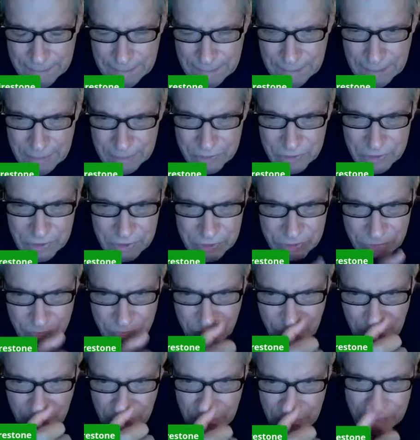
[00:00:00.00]
Yes, he's
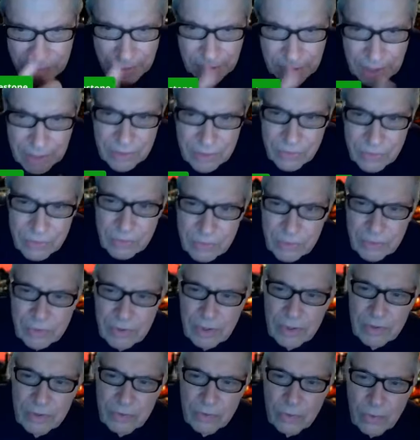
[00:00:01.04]
very bad. As soon as
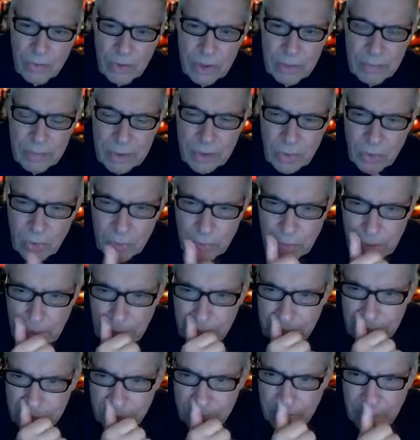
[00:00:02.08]
I saw him in
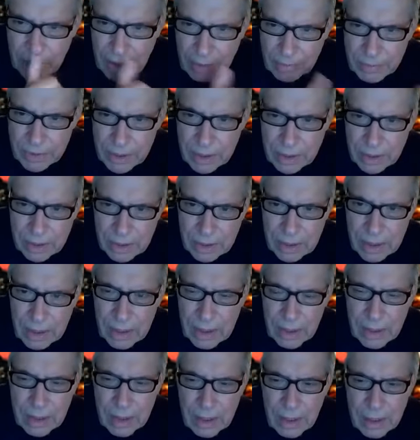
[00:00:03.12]
Obama's cabinet,
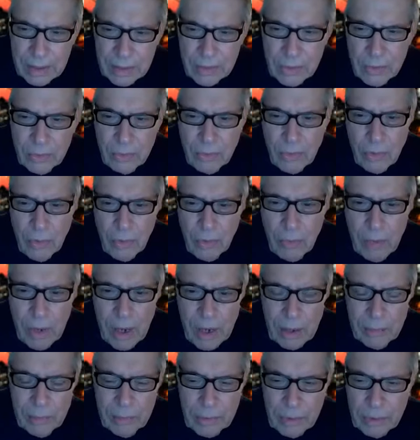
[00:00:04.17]
I knew
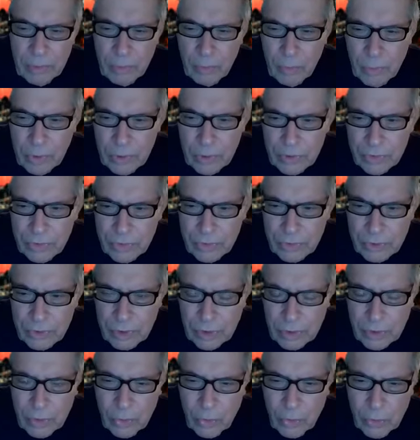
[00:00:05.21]
Obama was
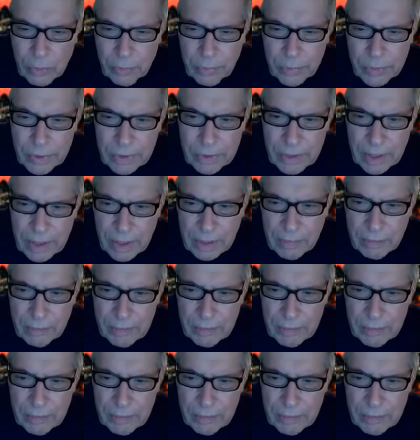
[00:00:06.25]
a corporate damn.